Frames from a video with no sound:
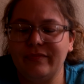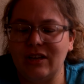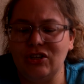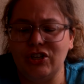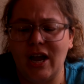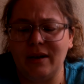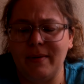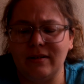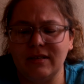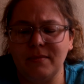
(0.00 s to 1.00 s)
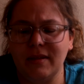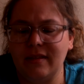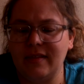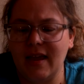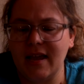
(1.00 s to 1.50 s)
chat about some of the
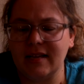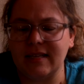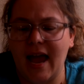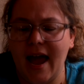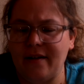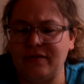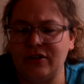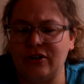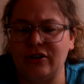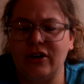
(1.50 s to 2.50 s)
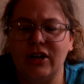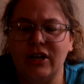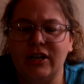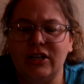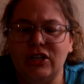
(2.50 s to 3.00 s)
things after
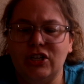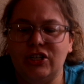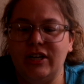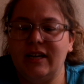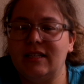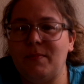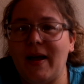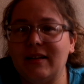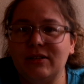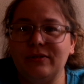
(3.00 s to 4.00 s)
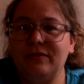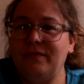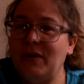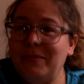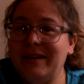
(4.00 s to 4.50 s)
she gets back to
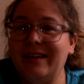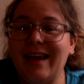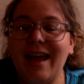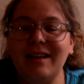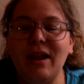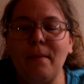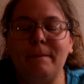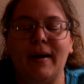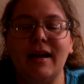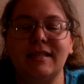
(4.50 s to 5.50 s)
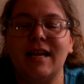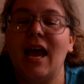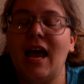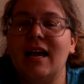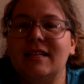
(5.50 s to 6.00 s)
filming again. But
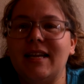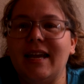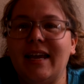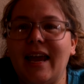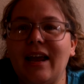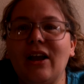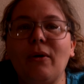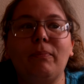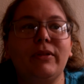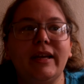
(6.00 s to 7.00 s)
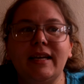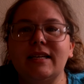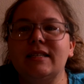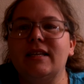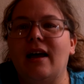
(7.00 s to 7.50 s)
take care. Please
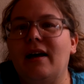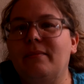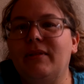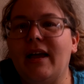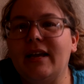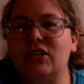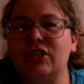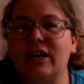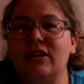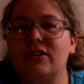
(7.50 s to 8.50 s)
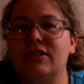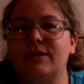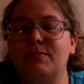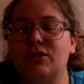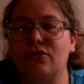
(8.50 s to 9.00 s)
like, share,
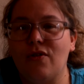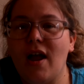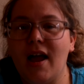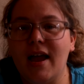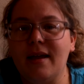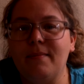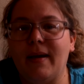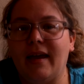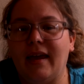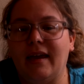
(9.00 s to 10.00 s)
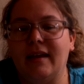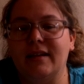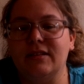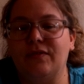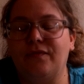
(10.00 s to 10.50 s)
subscribe, and
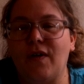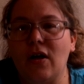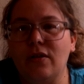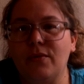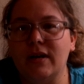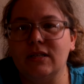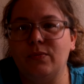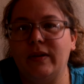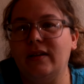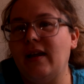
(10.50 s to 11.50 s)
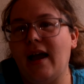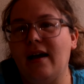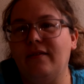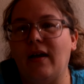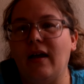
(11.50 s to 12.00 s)
follow us. We have
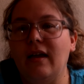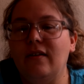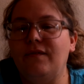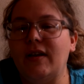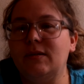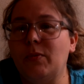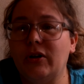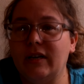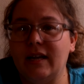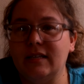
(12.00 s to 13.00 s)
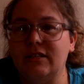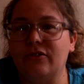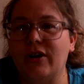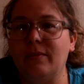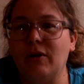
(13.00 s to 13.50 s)
Facebook and
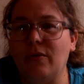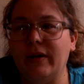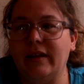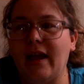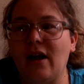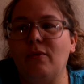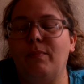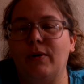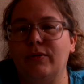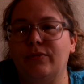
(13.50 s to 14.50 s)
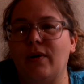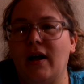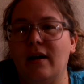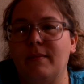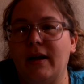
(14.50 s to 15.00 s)
Instagram going now, both
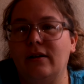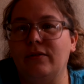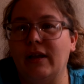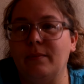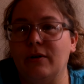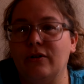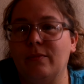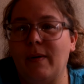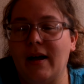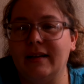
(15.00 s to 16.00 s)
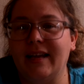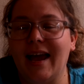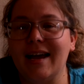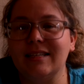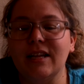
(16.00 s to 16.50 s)
I Don't Like Murder
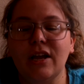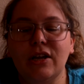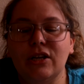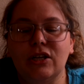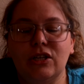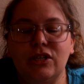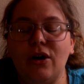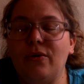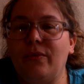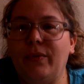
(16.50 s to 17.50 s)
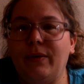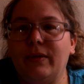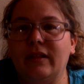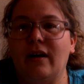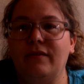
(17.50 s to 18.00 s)
podcast. So we would
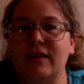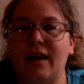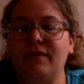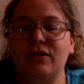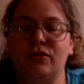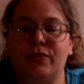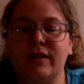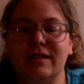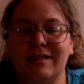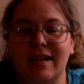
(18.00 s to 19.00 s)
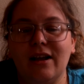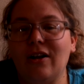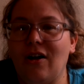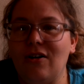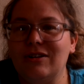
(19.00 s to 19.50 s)
love to have you join us there
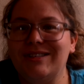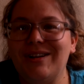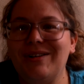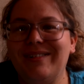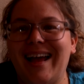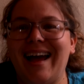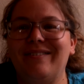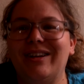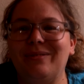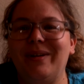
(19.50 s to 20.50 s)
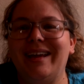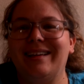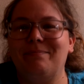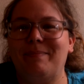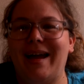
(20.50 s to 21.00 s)
also. Have a good week.
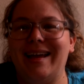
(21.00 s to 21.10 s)
Bye.